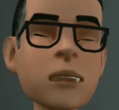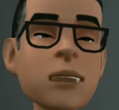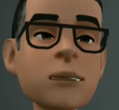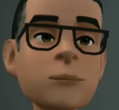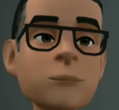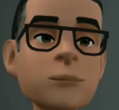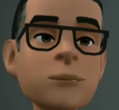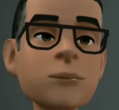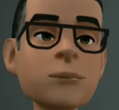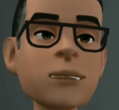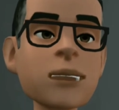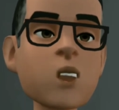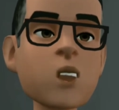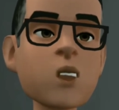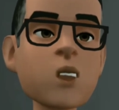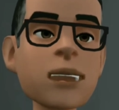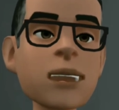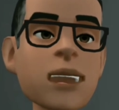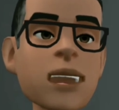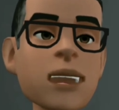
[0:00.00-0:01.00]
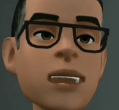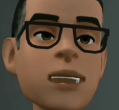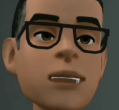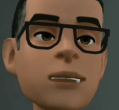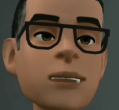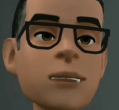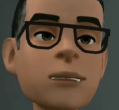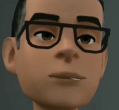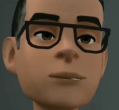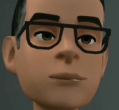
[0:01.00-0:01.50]
Keep your
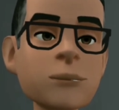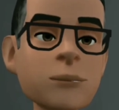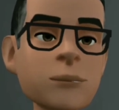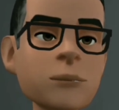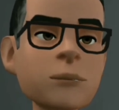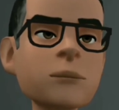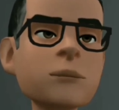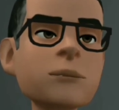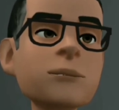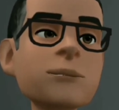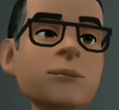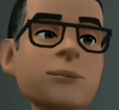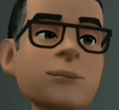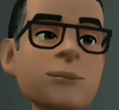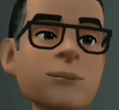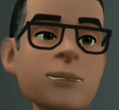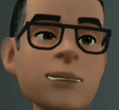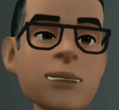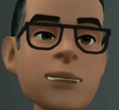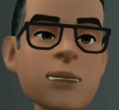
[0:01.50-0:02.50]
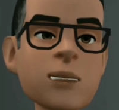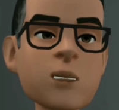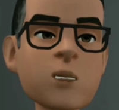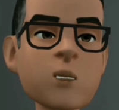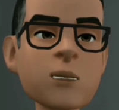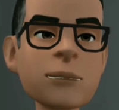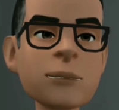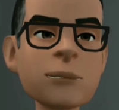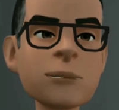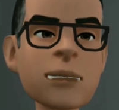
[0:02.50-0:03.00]
distance.
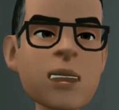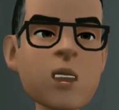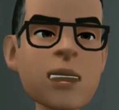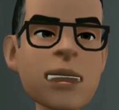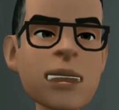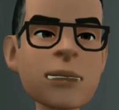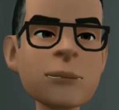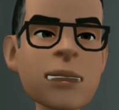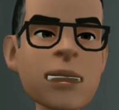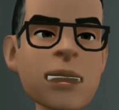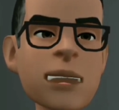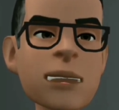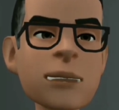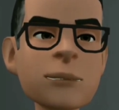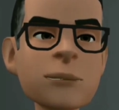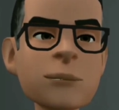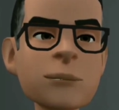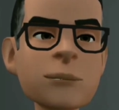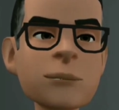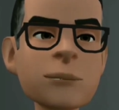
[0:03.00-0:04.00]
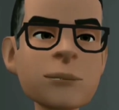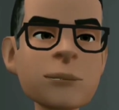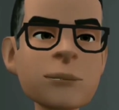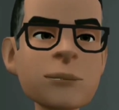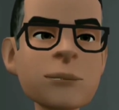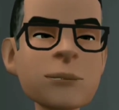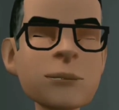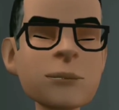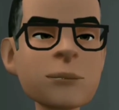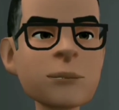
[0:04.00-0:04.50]
Know your enemies.
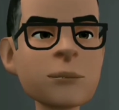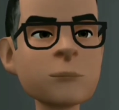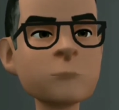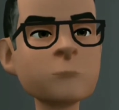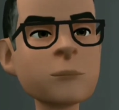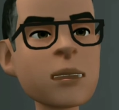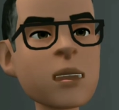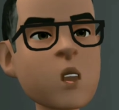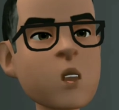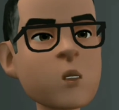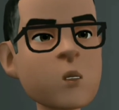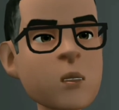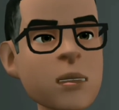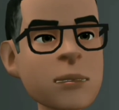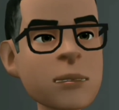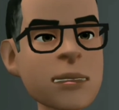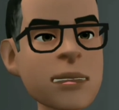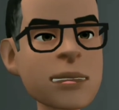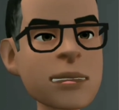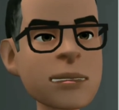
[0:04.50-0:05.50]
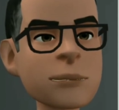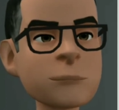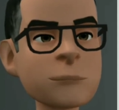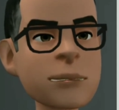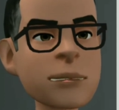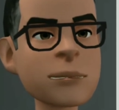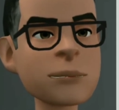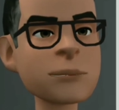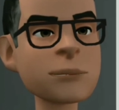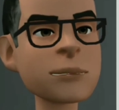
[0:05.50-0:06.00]
Because
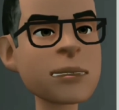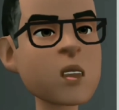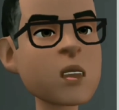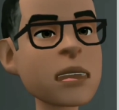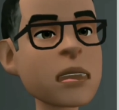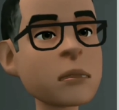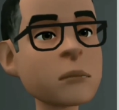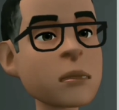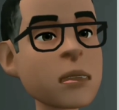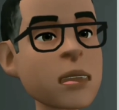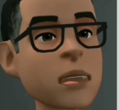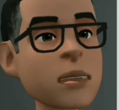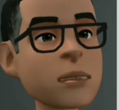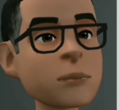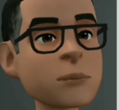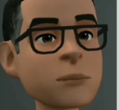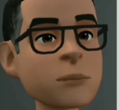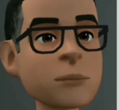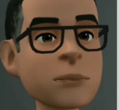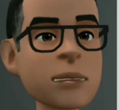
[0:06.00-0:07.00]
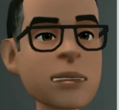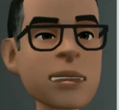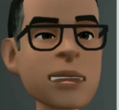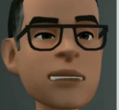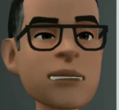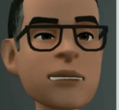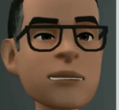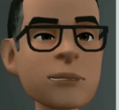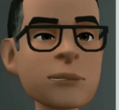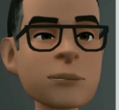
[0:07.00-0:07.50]
sometimes your enemies
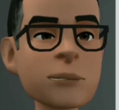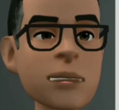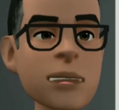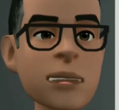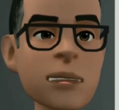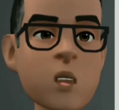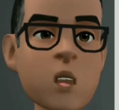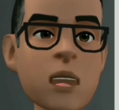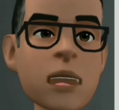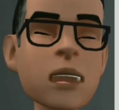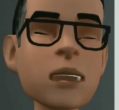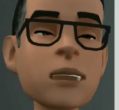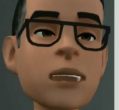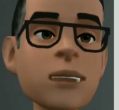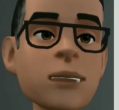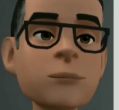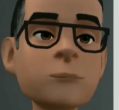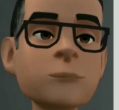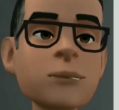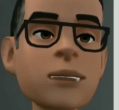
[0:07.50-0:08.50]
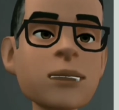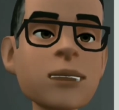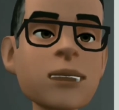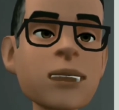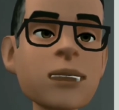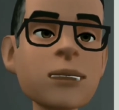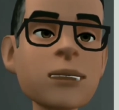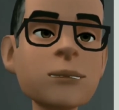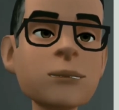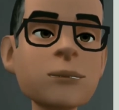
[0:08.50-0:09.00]
have the sweetest
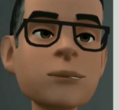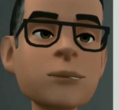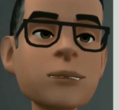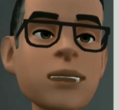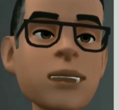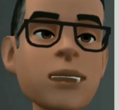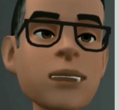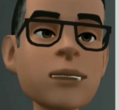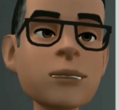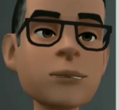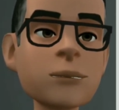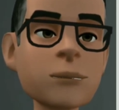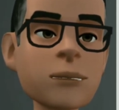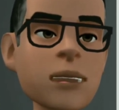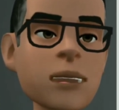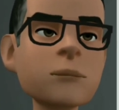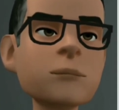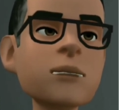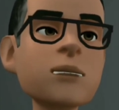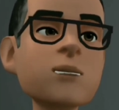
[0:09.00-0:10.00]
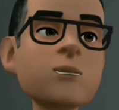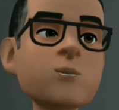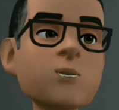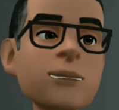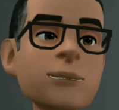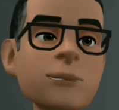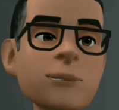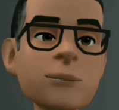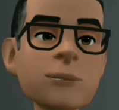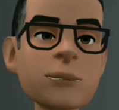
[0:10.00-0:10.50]
smiles and the
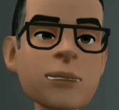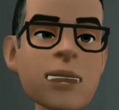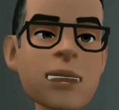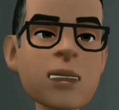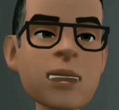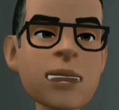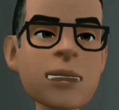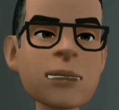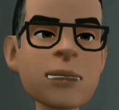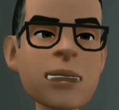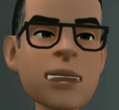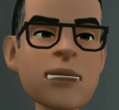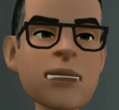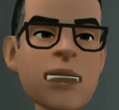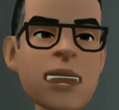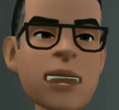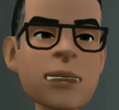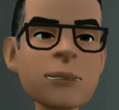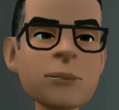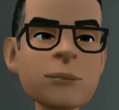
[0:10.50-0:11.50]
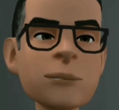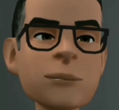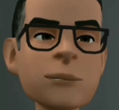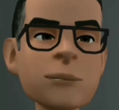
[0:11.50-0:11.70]
most generous gifts.